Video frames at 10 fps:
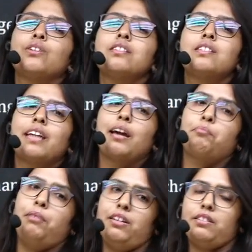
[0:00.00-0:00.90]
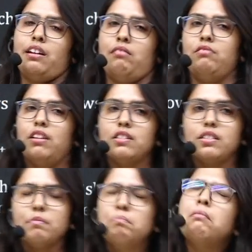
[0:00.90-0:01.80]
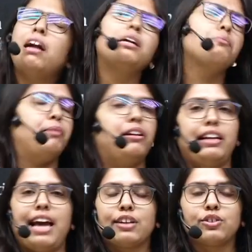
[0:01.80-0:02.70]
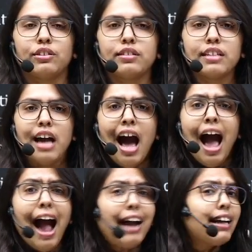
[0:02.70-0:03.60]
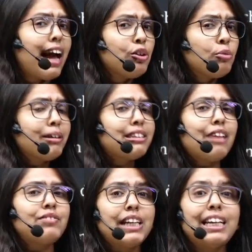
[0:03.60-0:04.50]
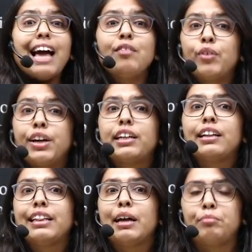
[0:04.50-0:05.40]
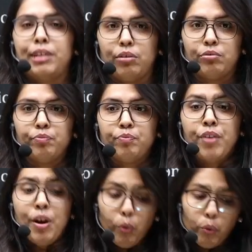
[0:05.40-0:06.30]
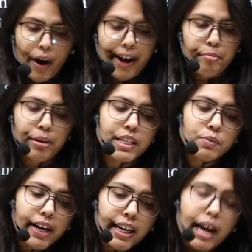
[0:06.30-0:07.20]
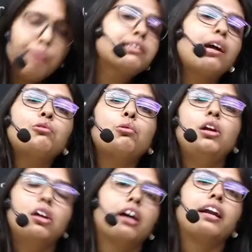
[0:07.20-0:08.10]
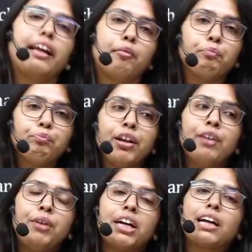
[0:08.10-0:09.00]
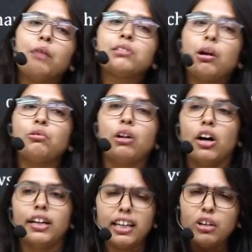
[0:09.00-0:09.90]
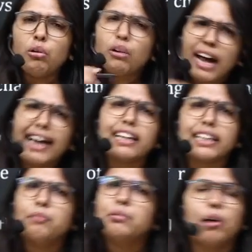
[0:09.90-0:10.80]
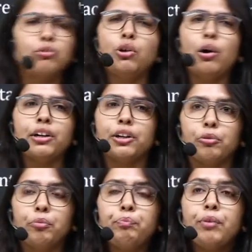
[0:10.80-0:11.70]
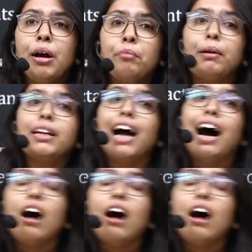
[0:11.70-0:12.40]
take place around us. Multiple reactions. And you must have seen I have written them down. Why? Because when it comes down to learning, you write them down, don't you? But how